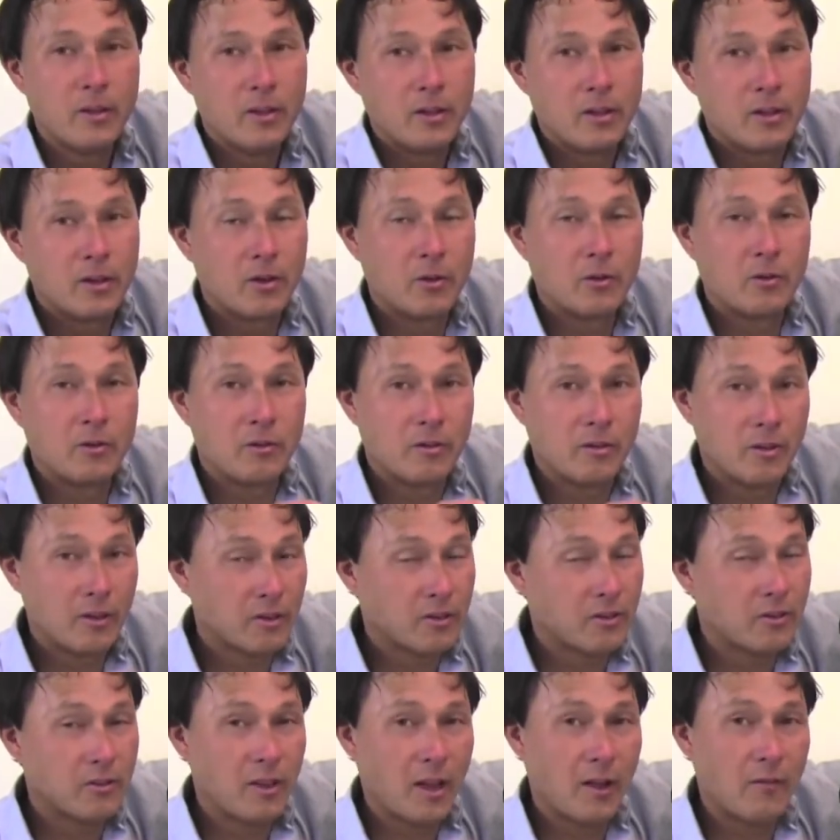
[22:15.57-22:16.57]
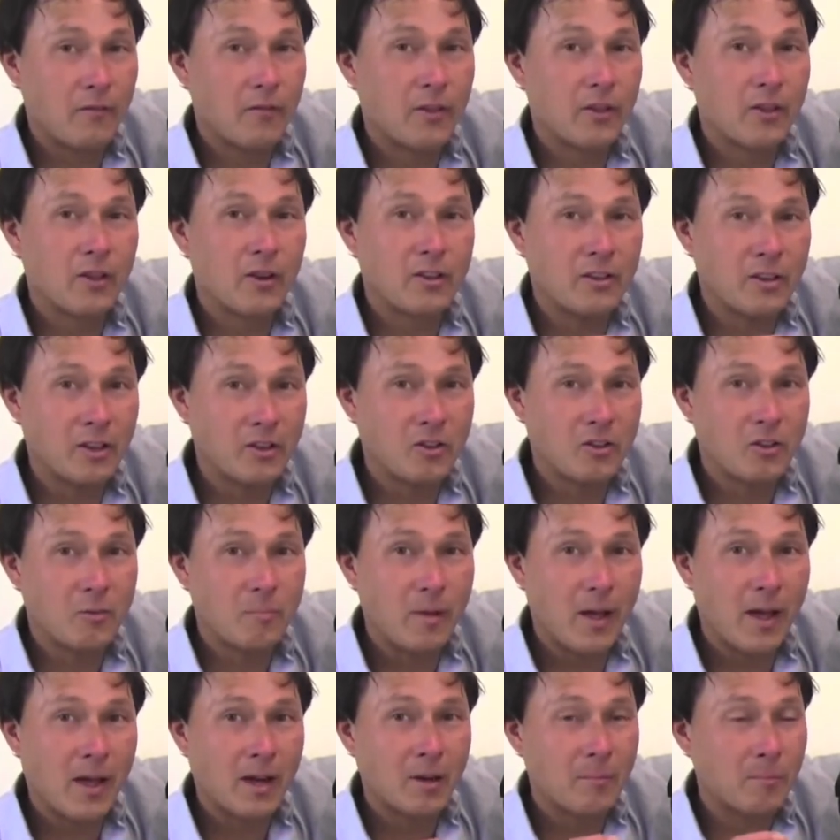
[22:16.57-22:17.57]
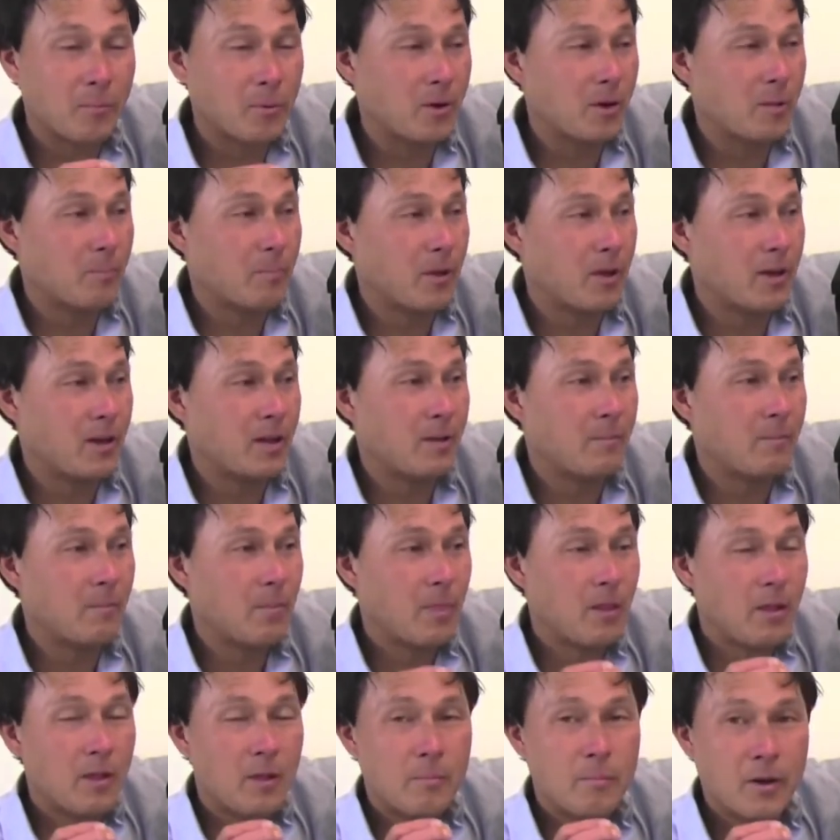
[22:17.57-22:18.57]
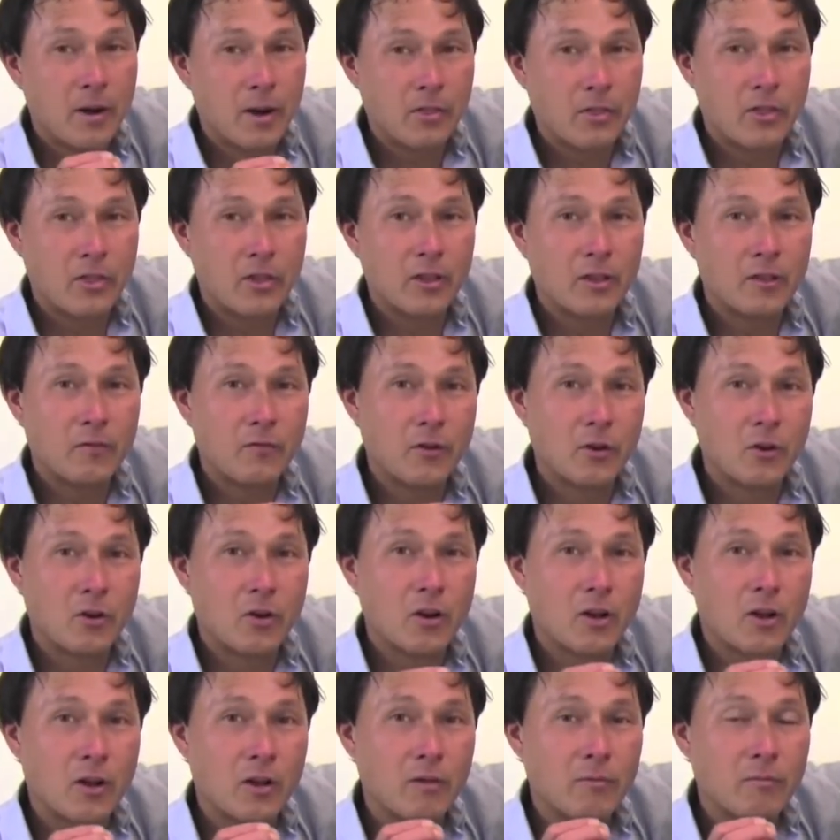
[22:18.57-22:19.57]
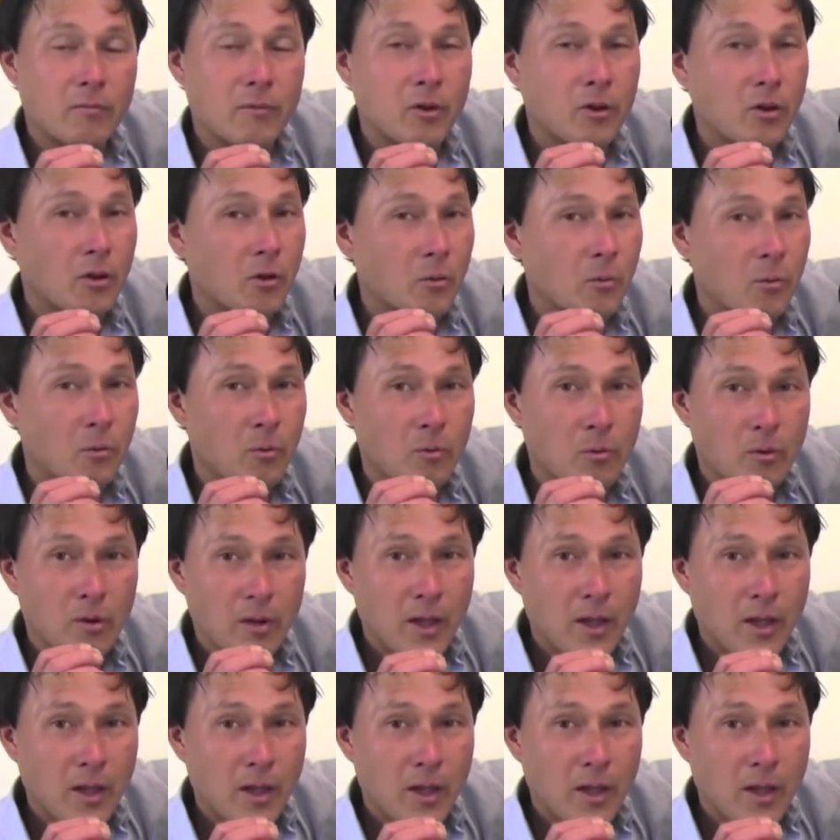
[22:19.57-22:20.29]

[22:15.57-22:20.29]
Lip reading: You know, this is definitely going to set you back a pretty penny, but I think if you're a, you know,